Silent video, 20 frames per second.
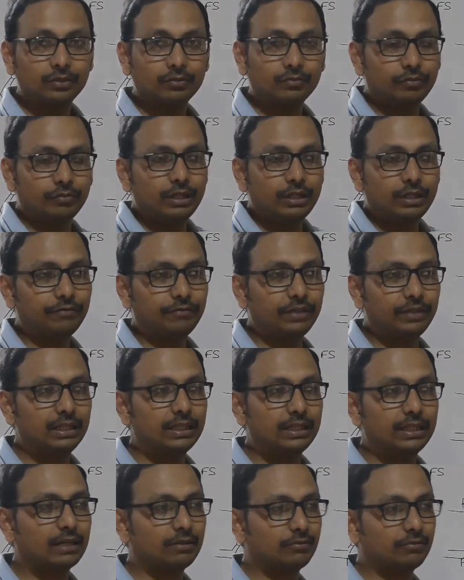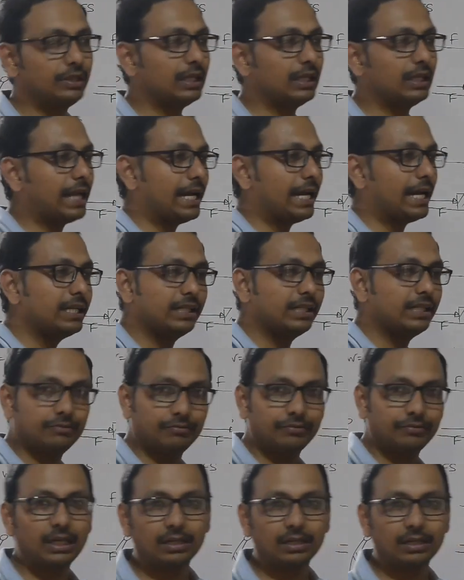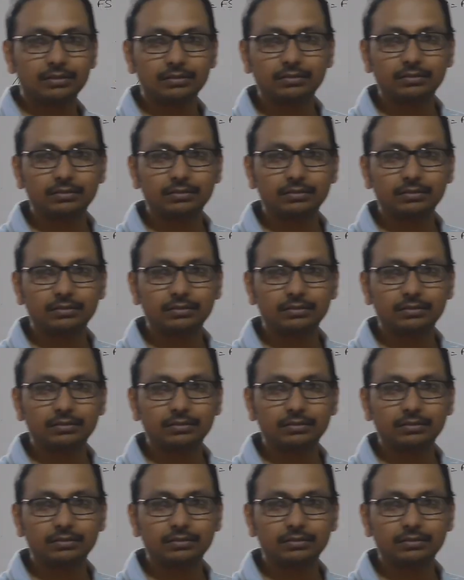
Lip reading: we feel that we are carrying it, we are